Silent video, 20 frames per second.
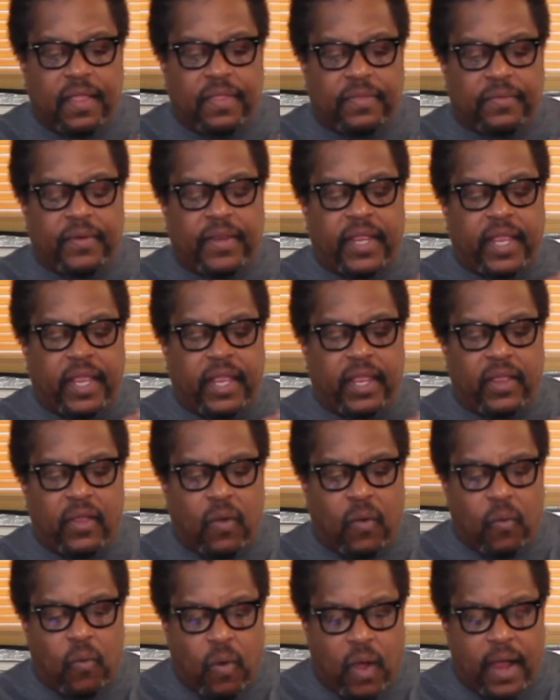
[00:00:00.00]
3,
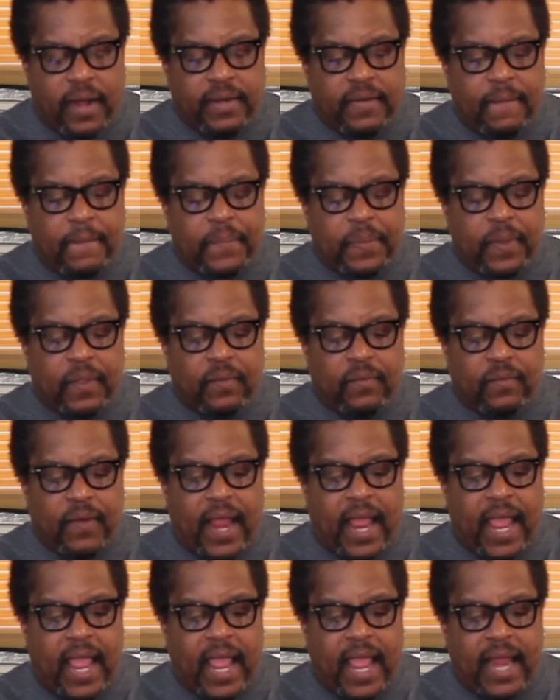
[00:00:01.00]
1,
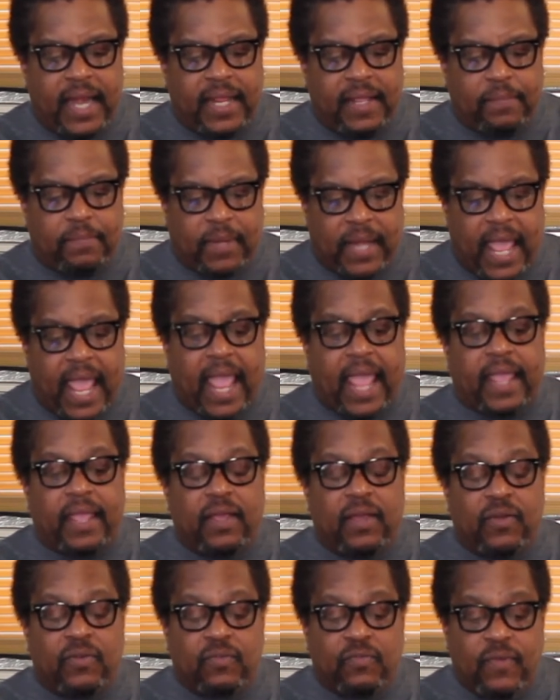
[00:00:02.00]
ready, play,
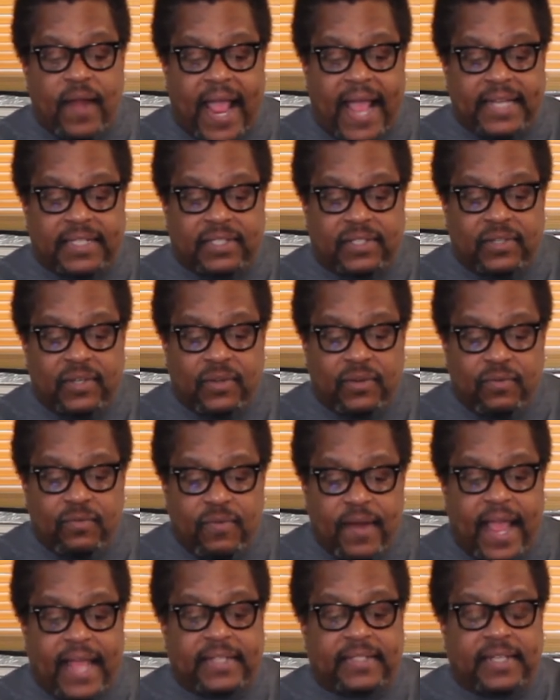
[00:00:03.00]
rest,
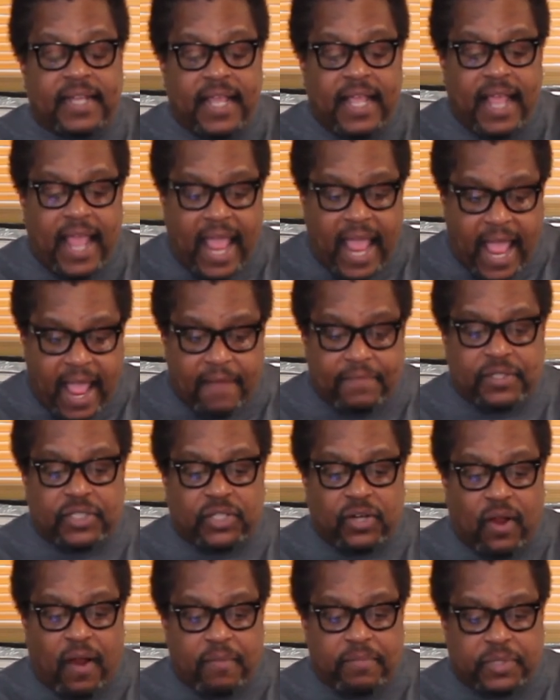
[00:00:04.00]
rest, F
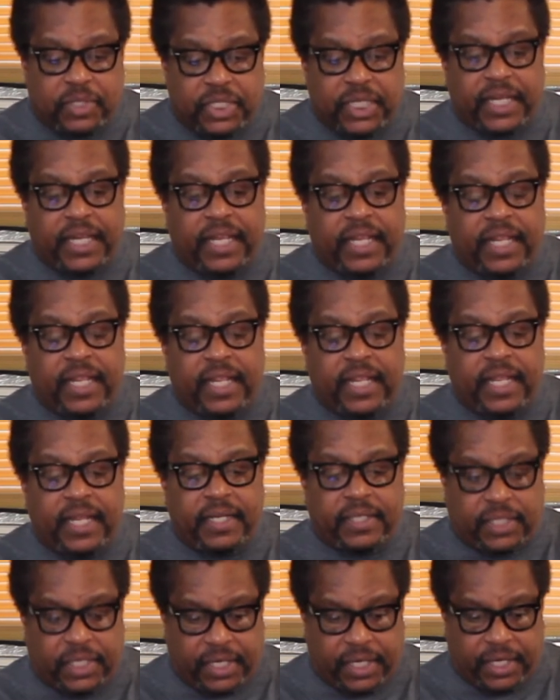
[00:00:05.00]
sharp,
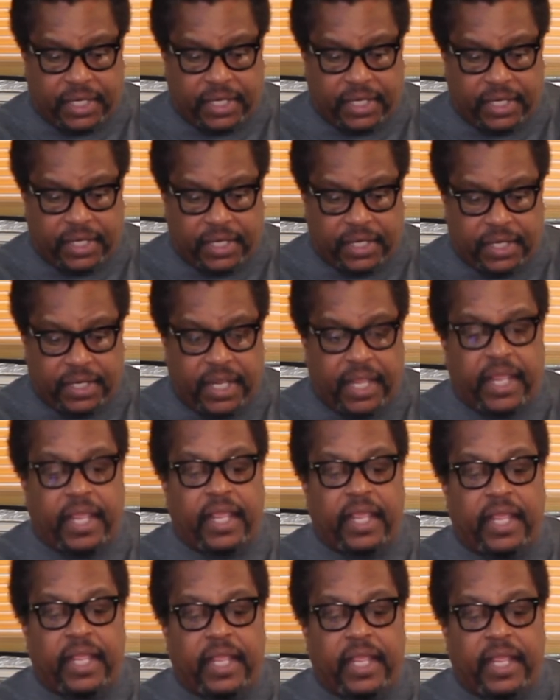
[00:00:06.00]
G, D,
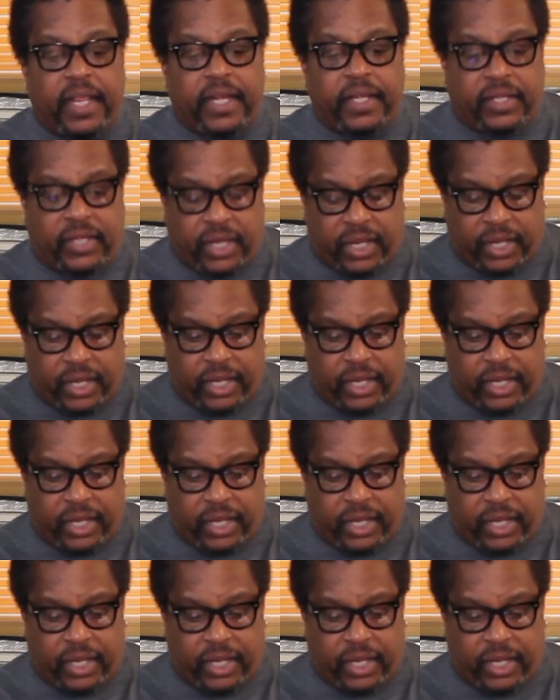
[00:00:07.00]
E, D,